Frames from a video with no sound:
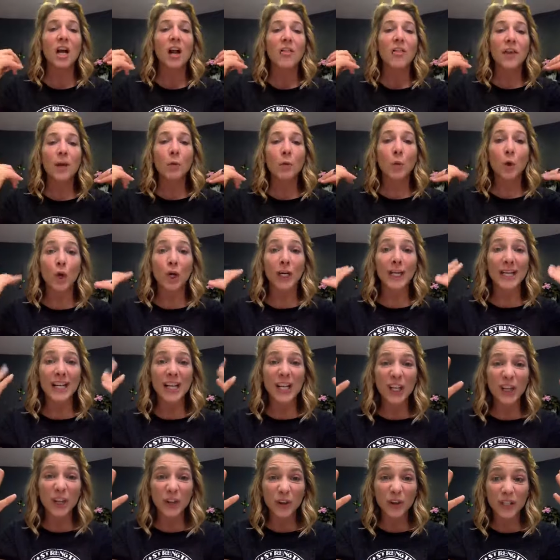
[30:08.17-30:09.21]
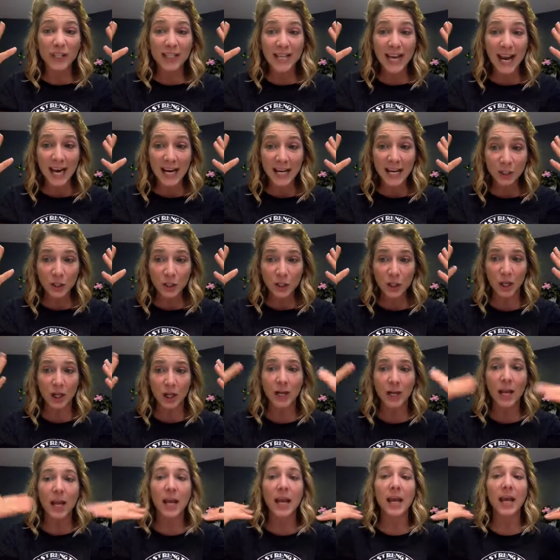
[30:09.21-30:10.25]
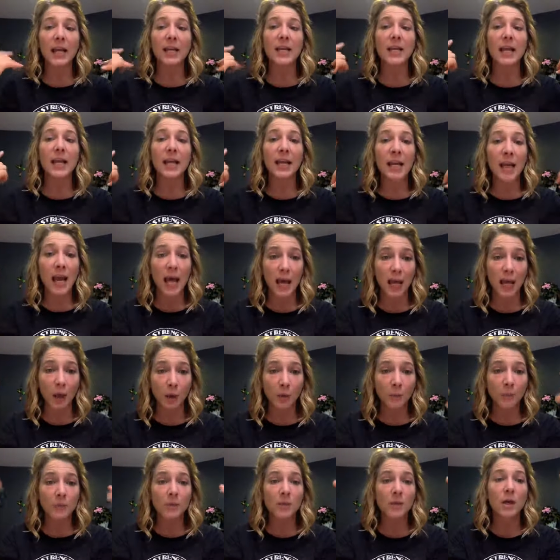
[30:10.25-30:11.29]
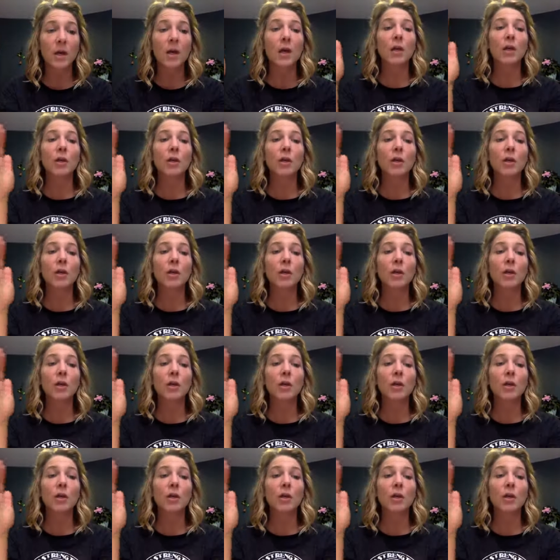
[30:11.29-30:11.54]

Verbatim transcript: They were an irritation and it helped